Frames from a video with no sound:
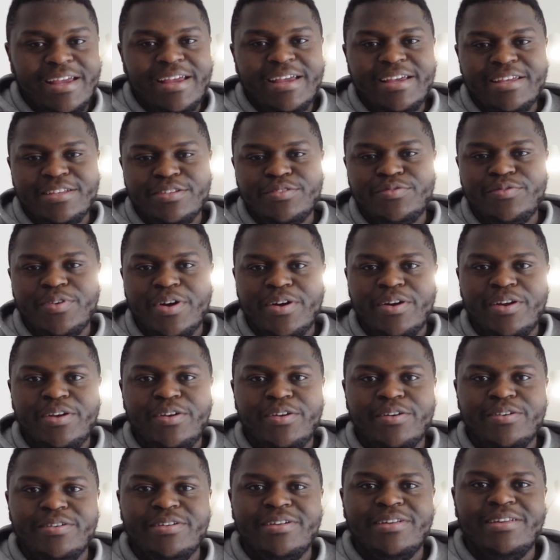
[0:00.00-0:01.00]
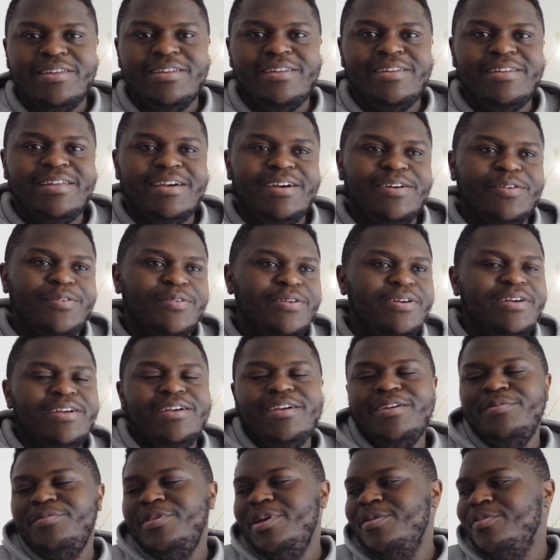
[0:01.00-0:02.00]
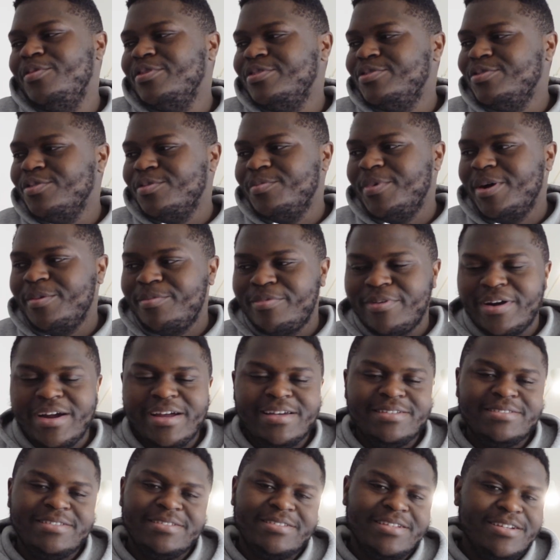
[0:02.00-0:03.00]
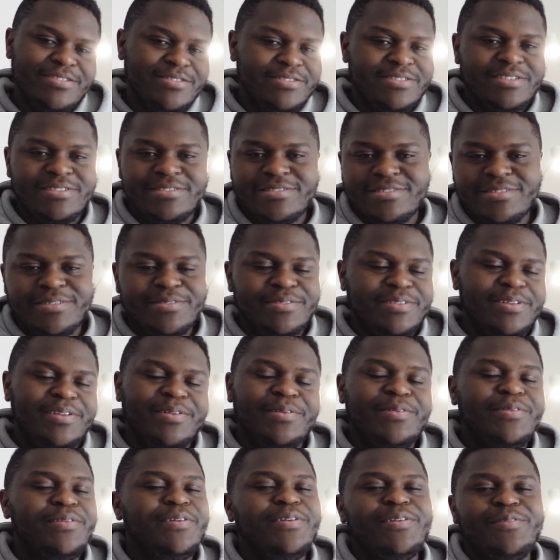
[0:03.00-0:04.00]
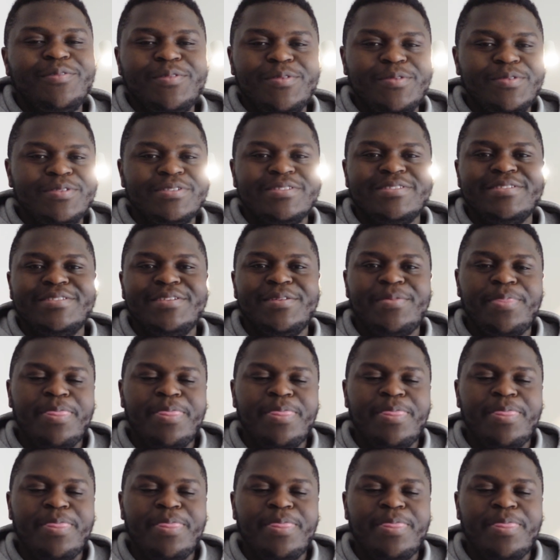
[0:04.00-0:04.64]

is very good. Now, people can talk about price, etc, of course.